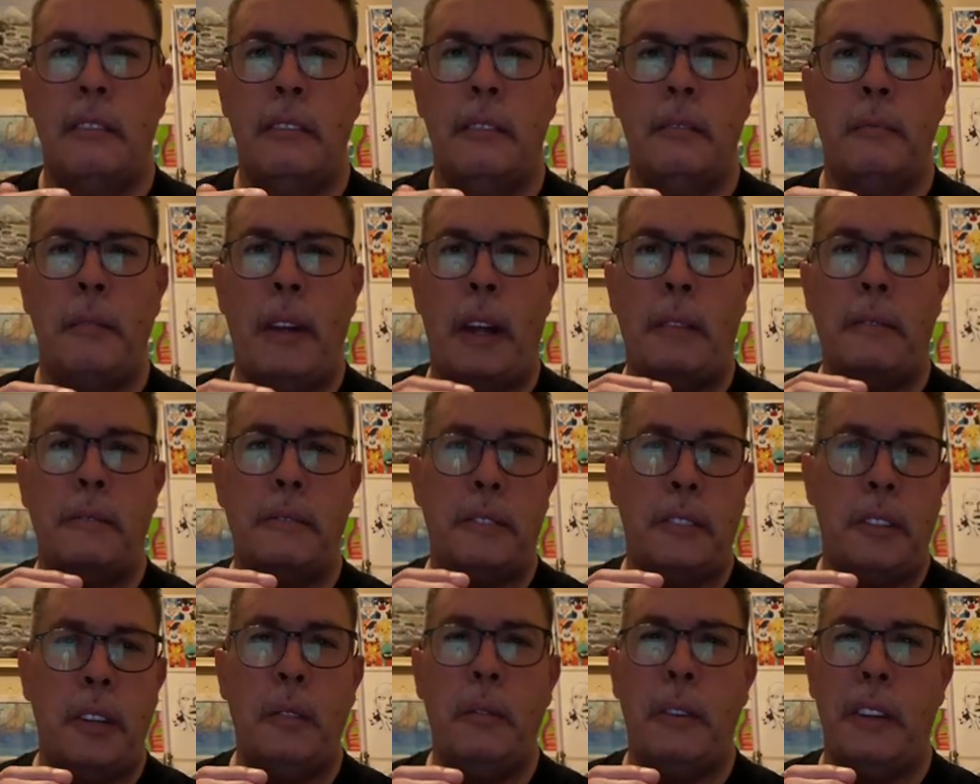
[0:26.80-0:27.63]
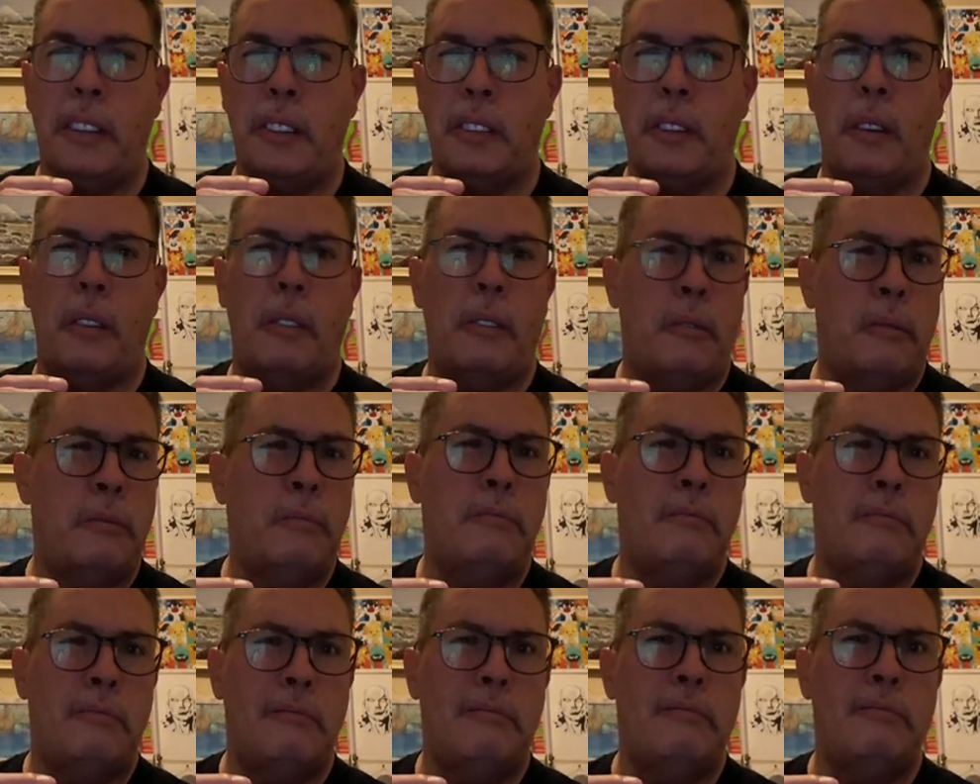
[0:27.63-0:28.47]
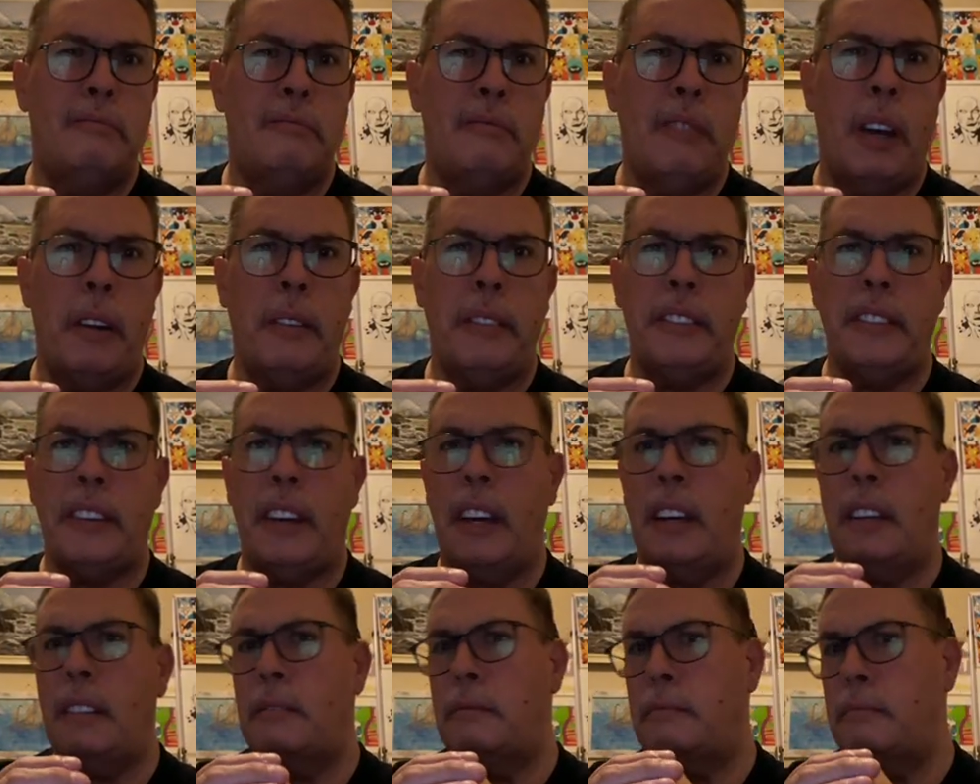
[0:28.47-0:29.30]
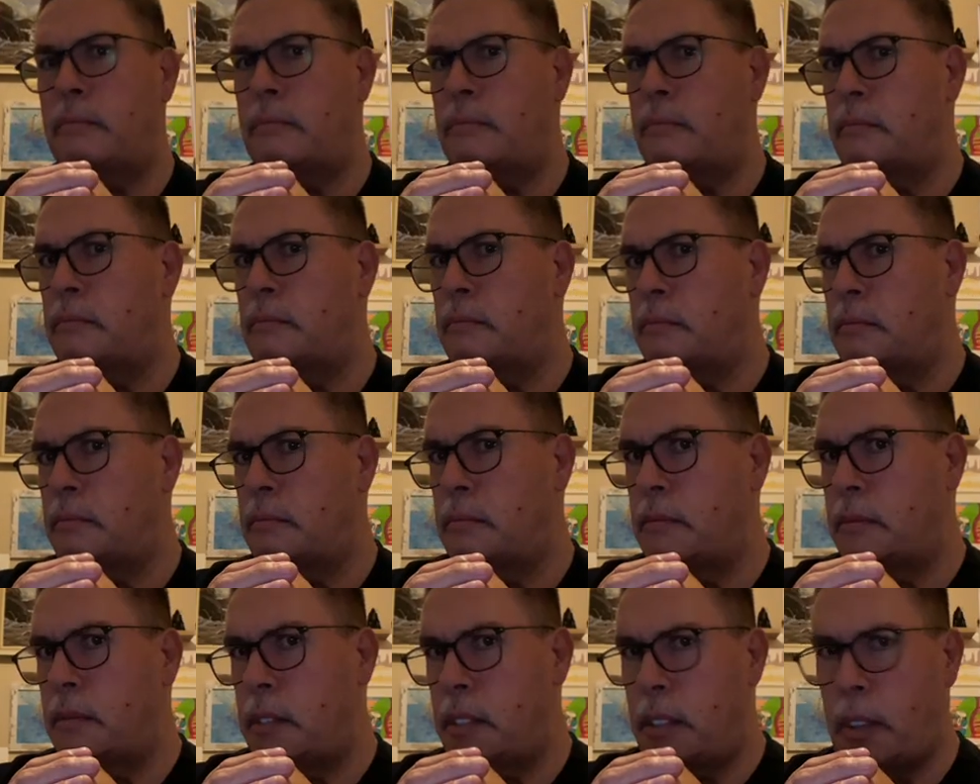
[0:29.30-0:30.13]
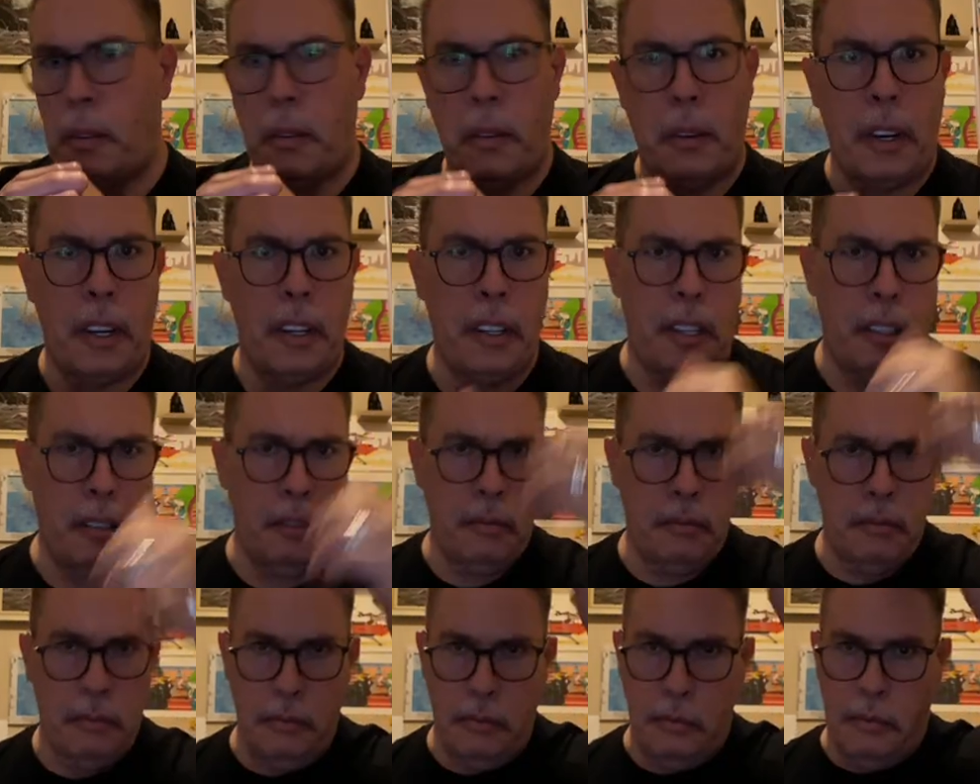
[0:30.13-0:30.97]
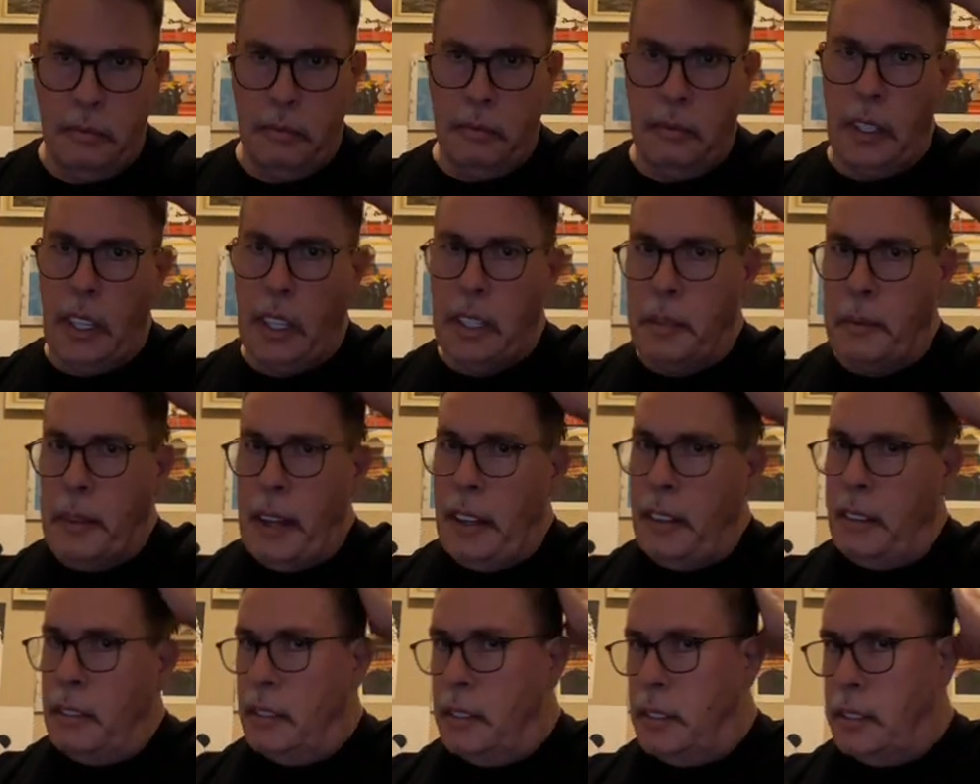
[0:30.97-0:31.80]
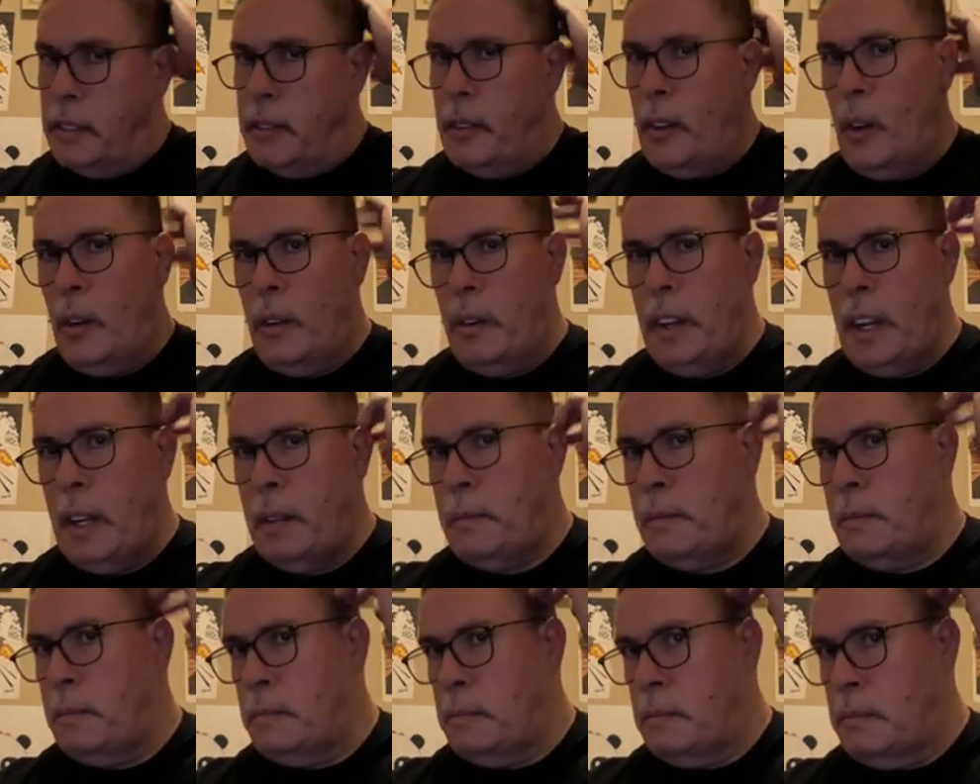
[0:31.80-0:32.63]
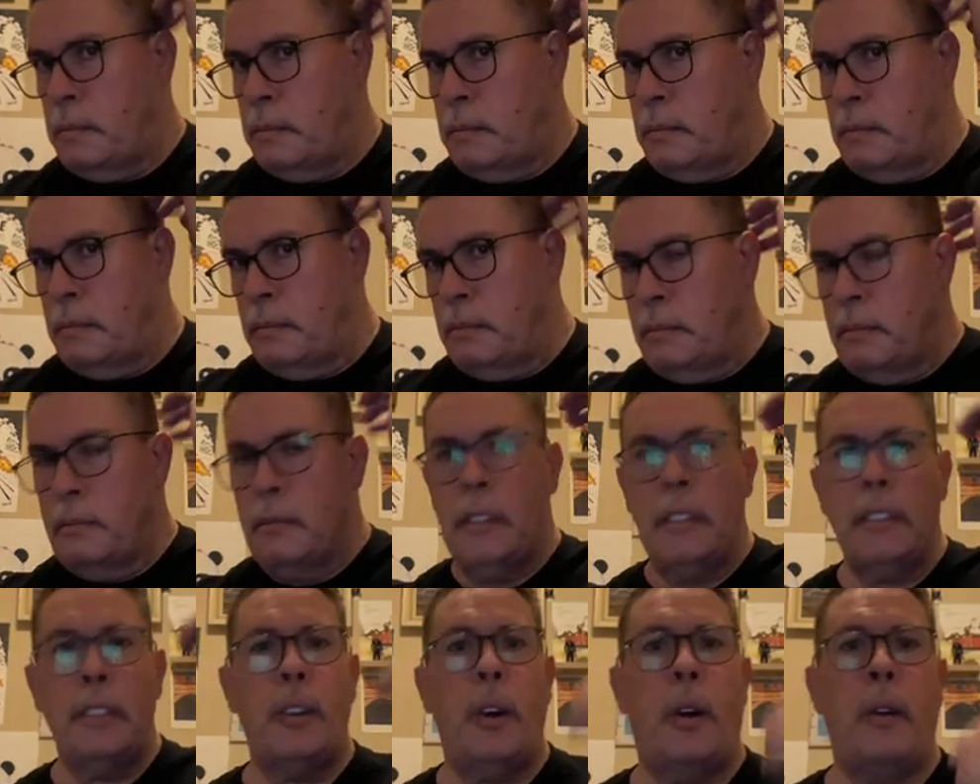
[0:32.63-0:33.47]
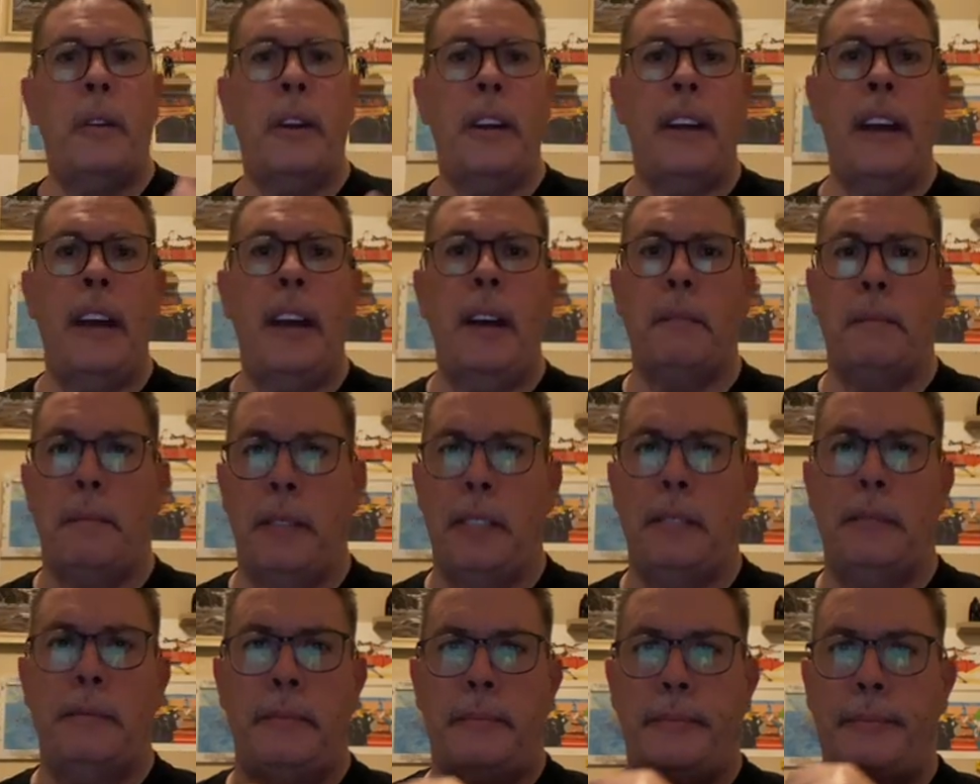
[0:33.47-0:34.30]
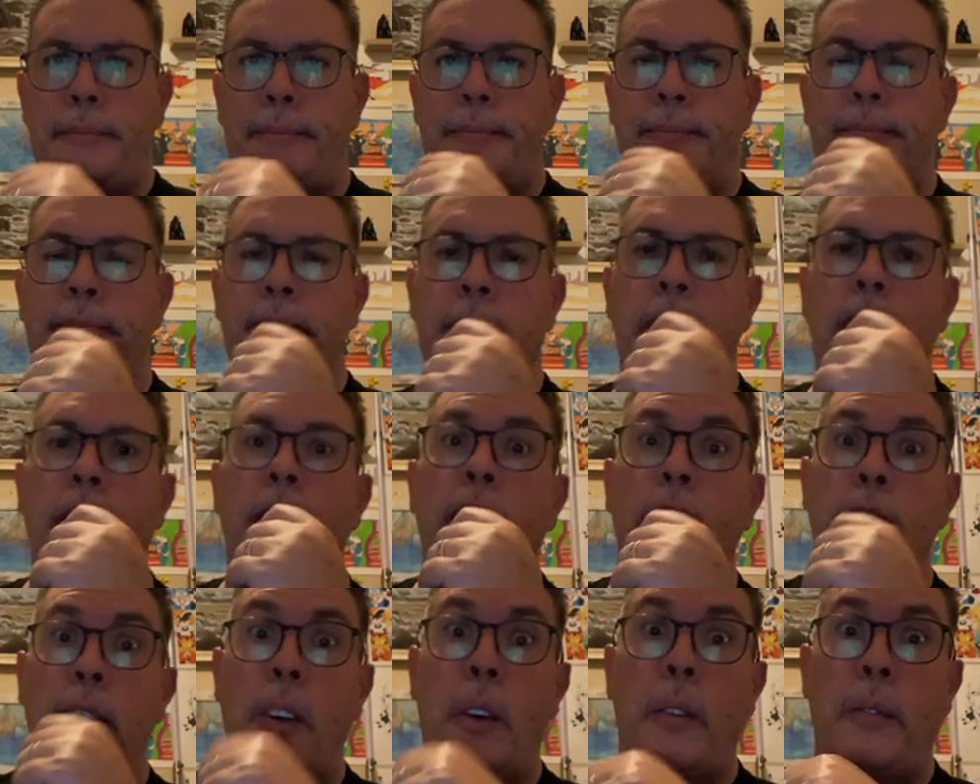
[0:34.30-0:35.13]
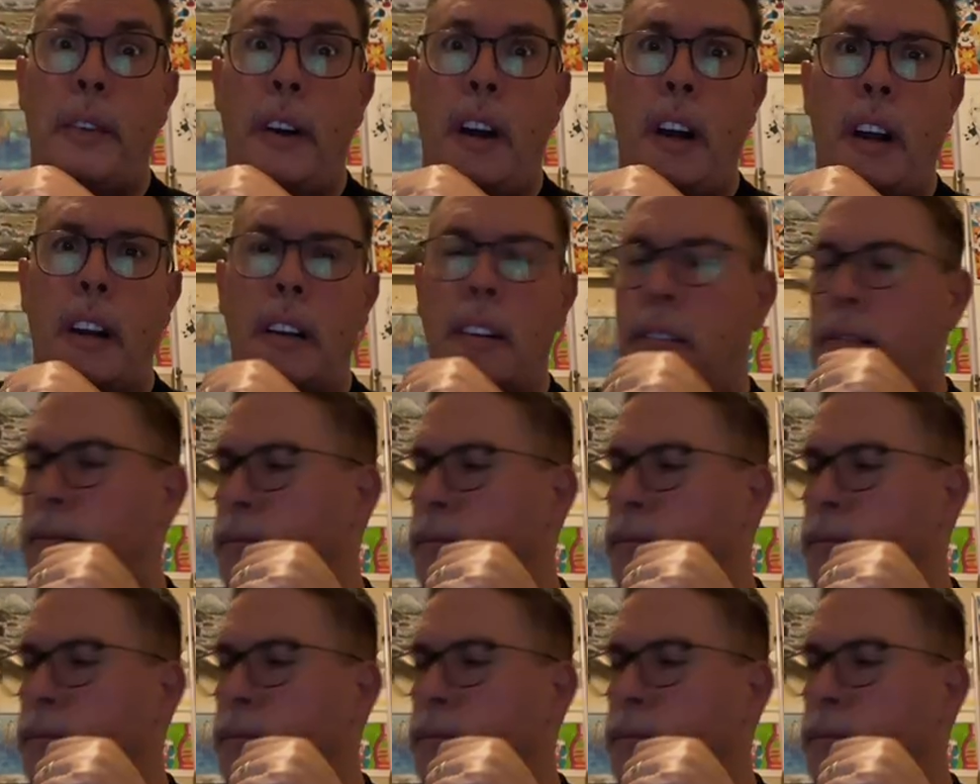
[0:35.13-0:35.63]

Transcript: about 2 weeks old, I would say. Somewhere around there. Not too bad. It's holding up. It's holding up so far.